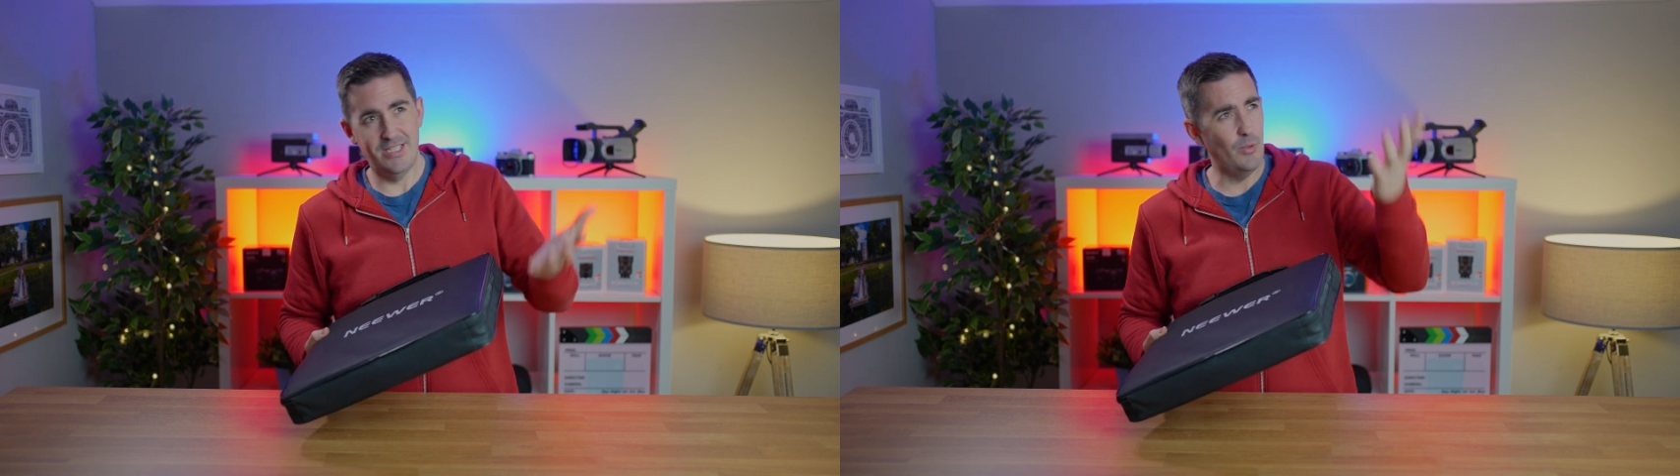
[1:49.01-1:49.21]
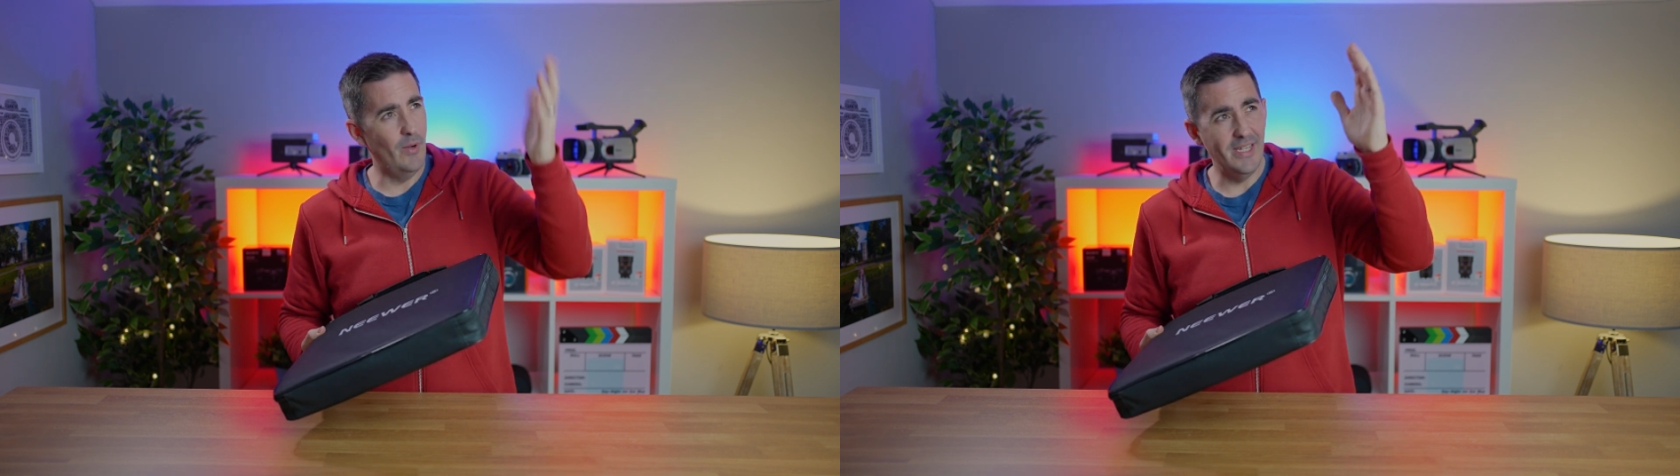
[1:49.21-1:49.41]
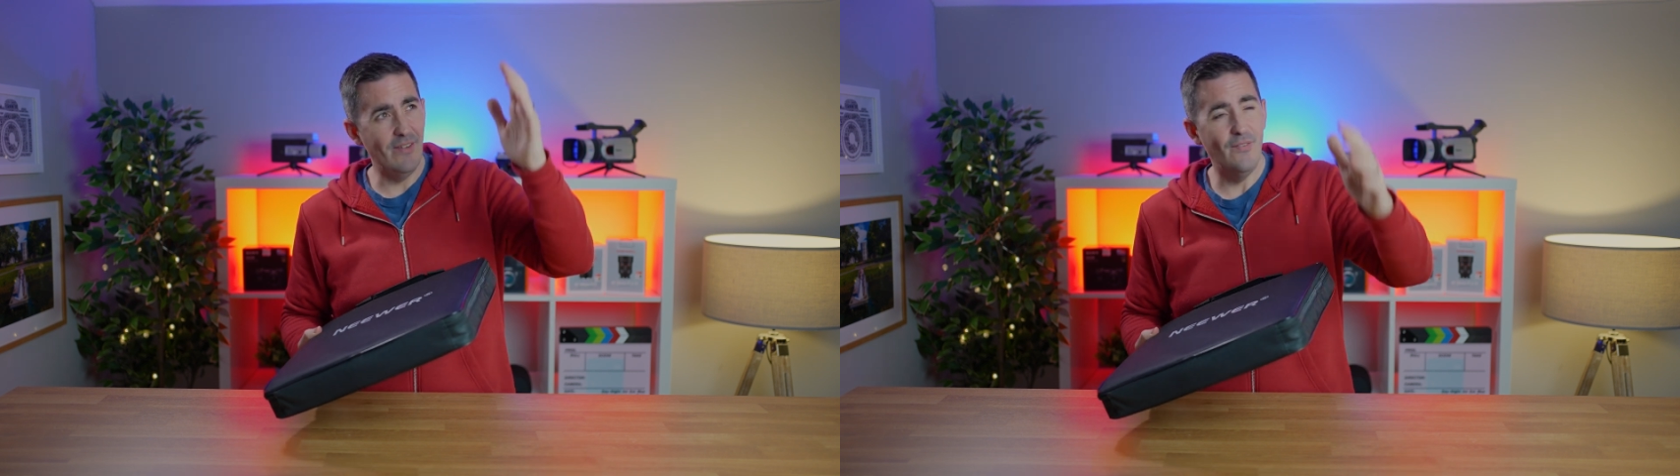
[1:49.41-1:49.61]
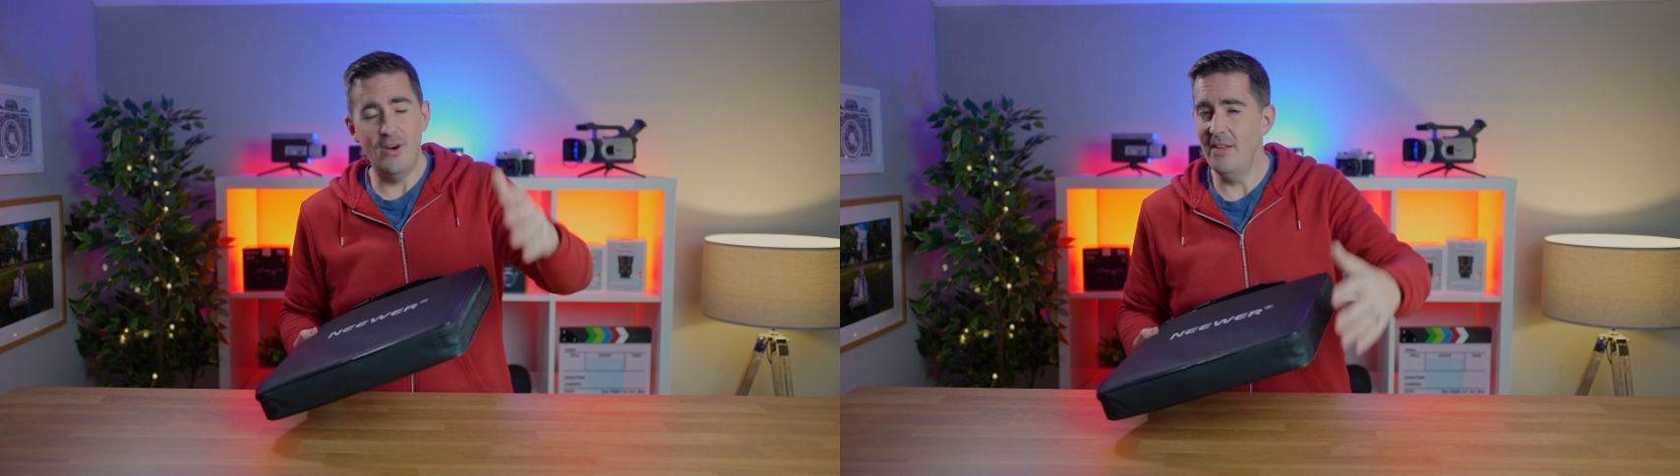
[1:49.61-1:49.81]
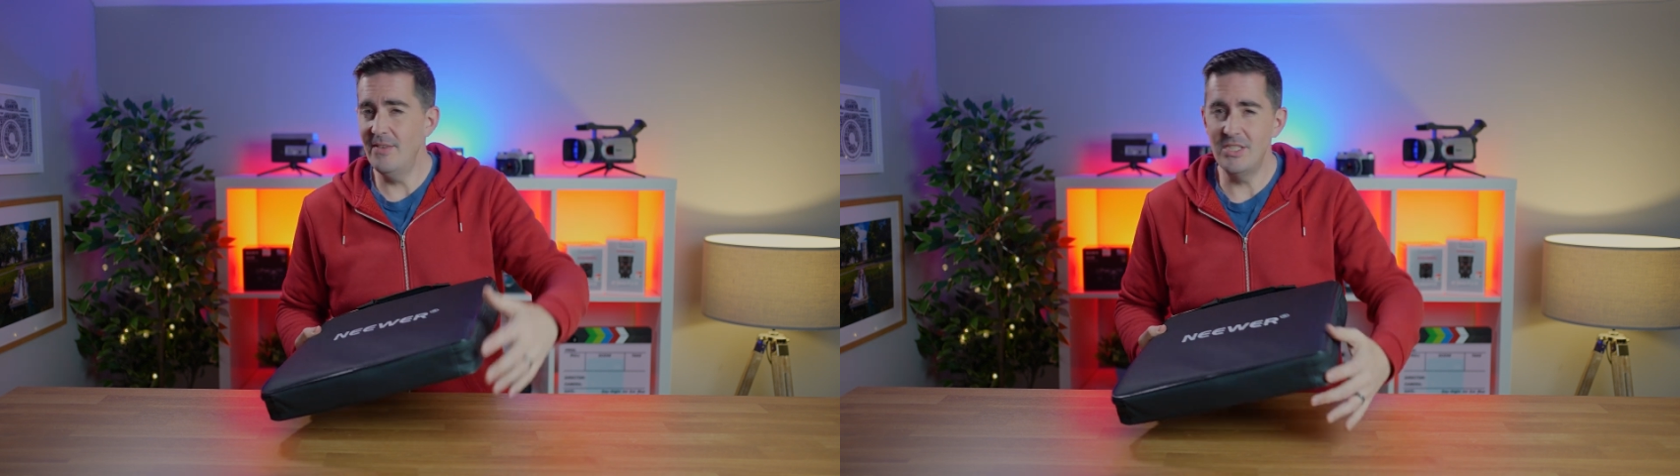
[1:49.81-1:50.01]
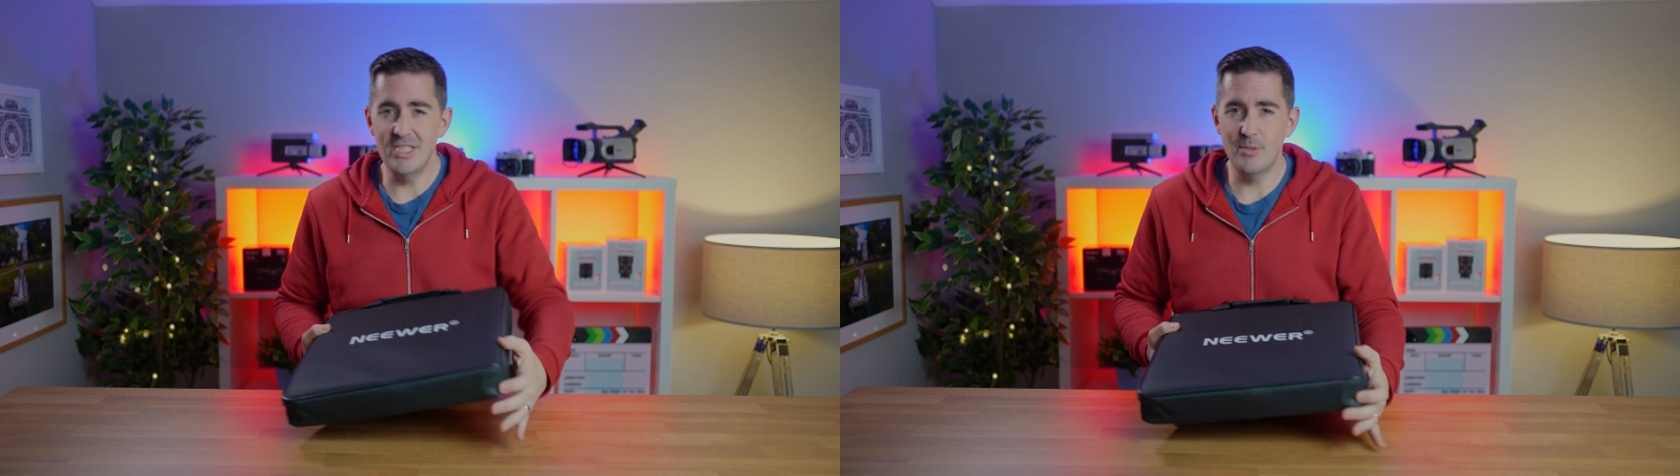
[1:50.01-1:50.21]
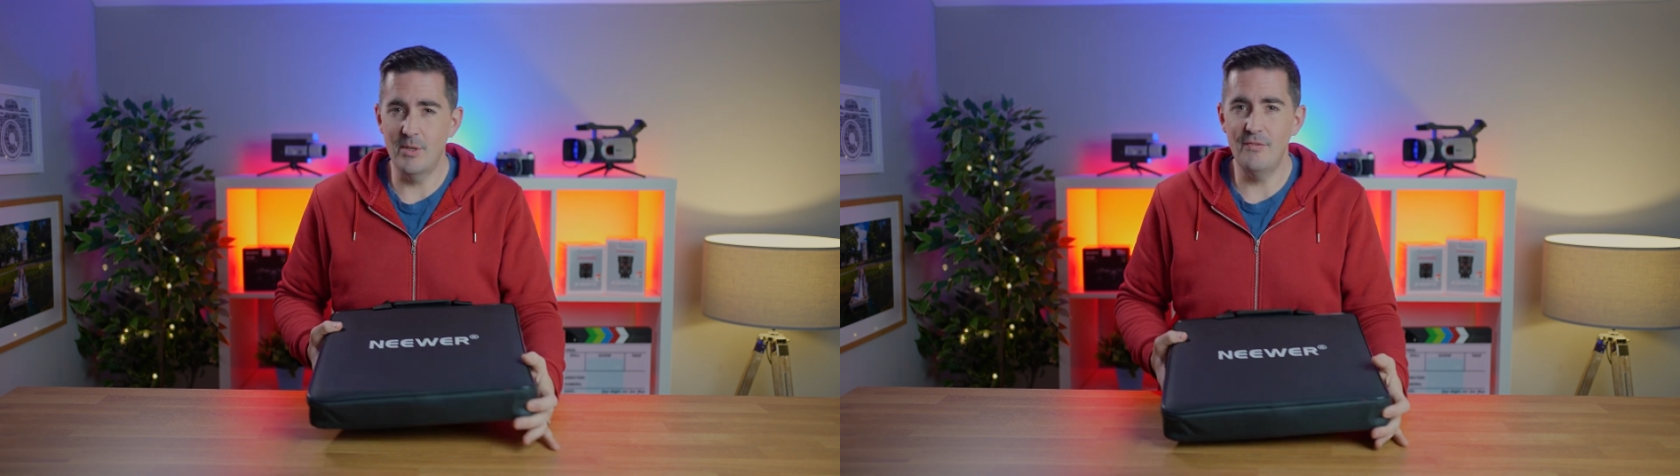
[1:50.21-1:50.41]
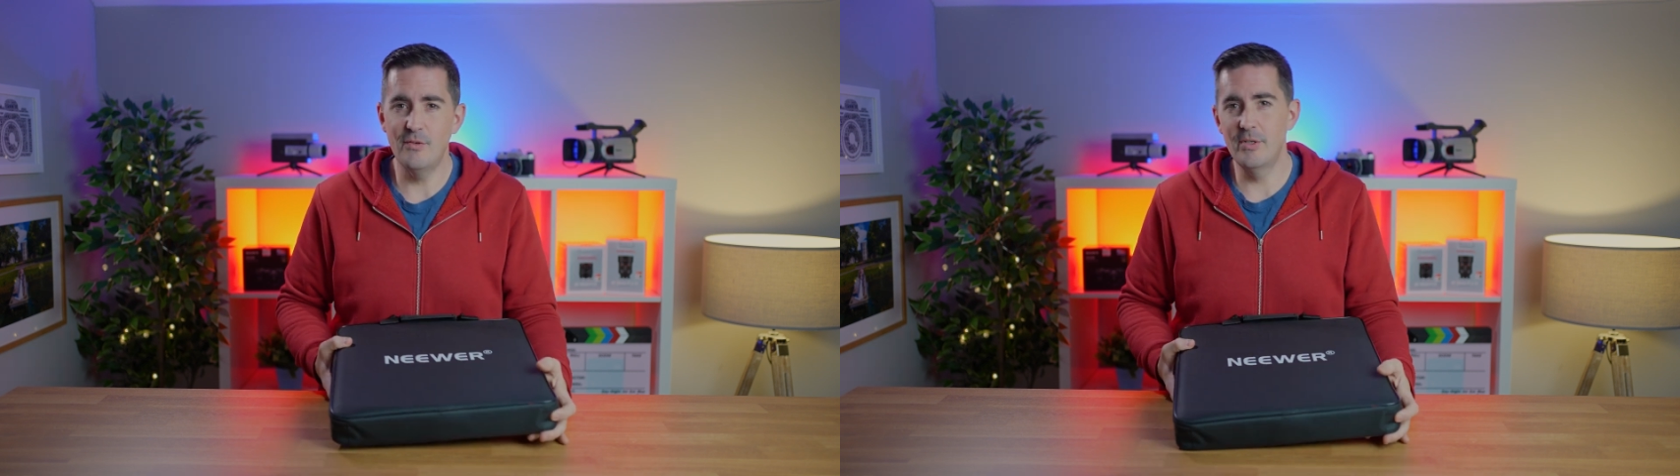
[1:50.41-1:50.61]
25 inches,
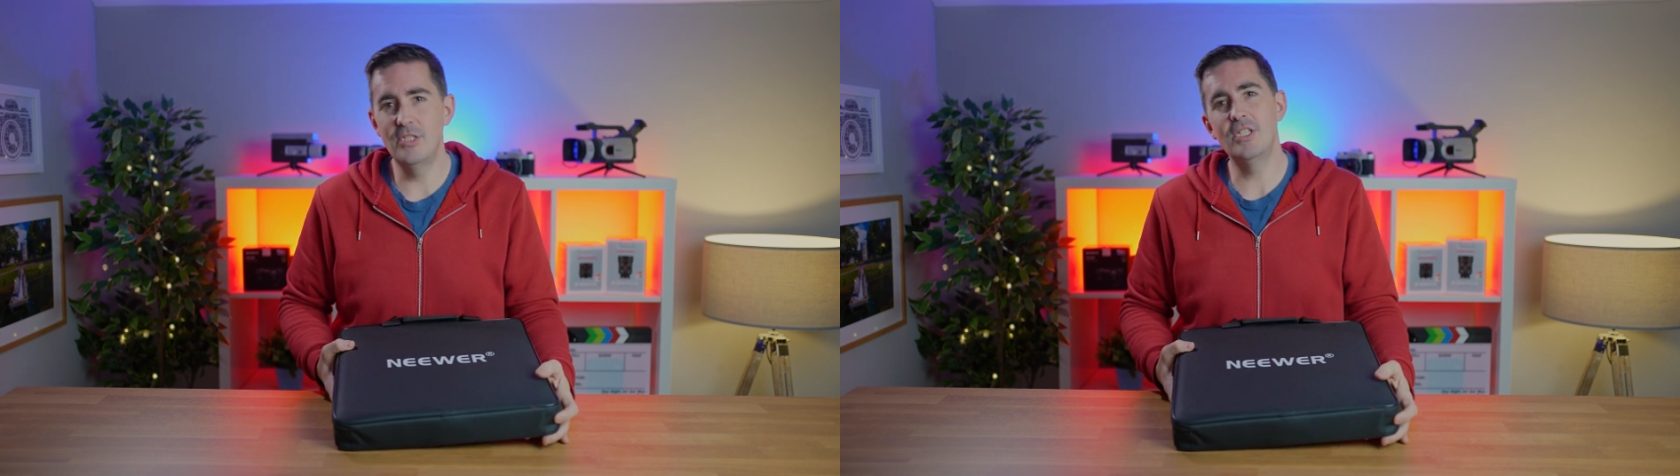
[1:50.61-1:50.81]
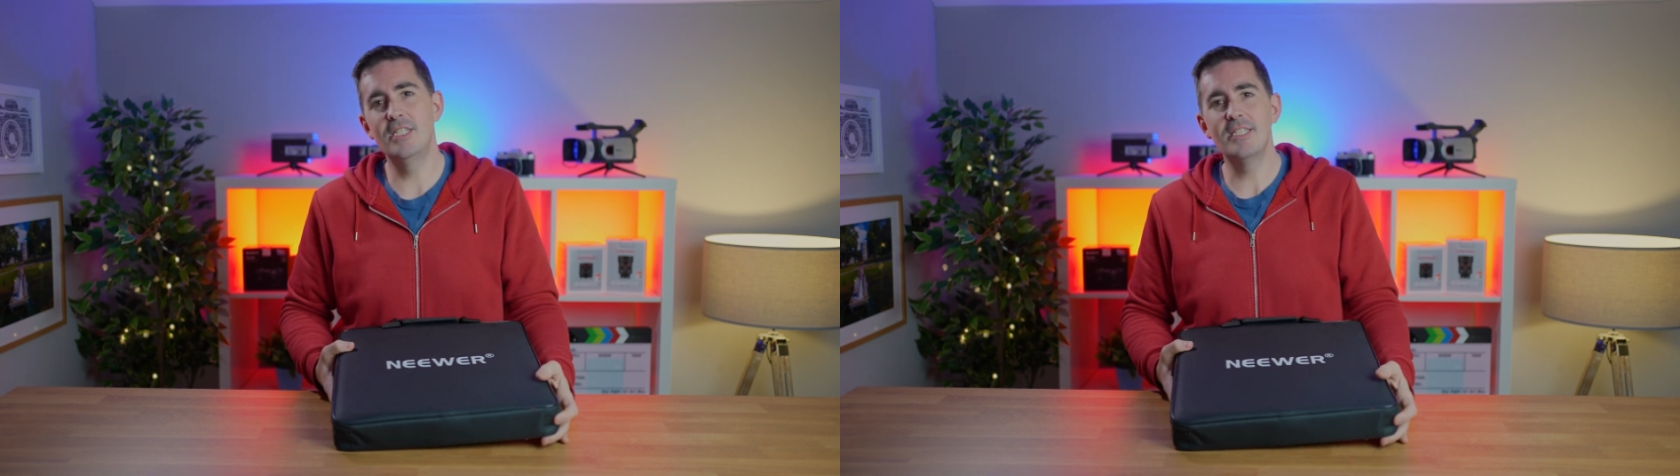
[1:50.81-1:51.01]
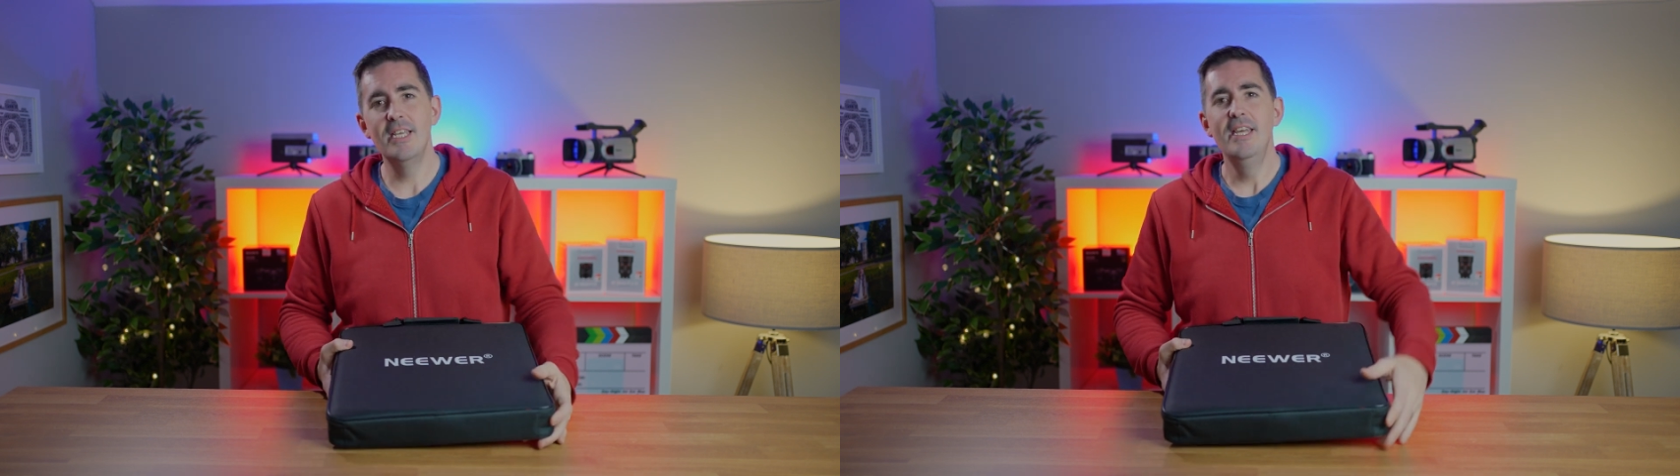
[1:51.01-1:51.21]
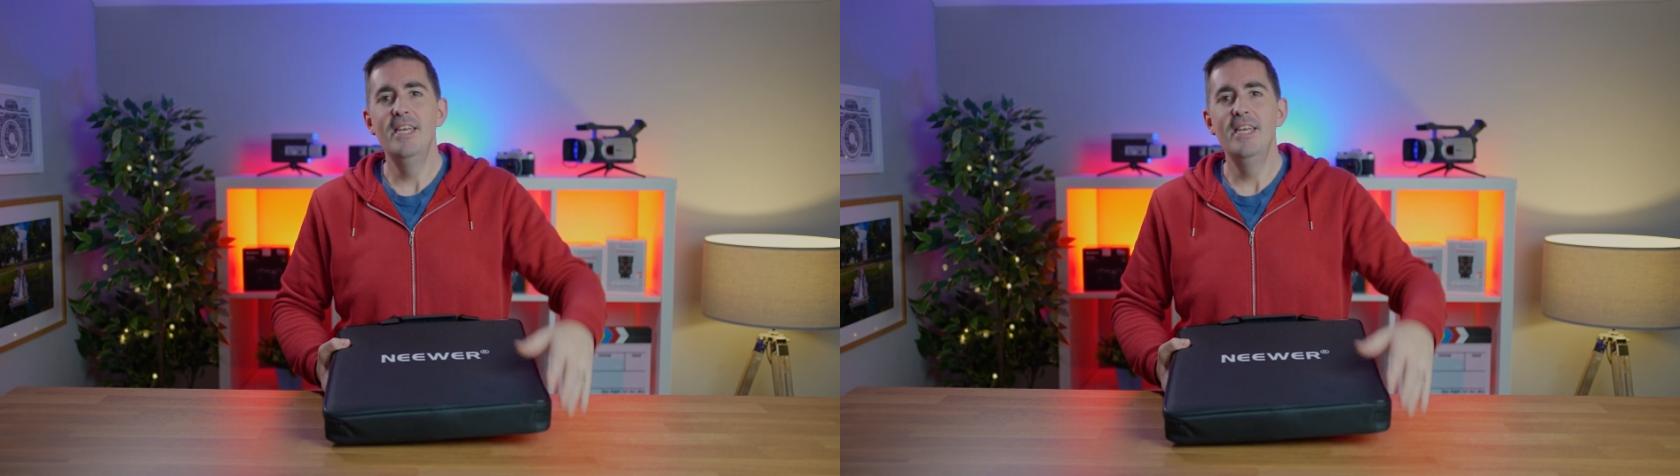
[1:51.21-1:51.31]
24 inches,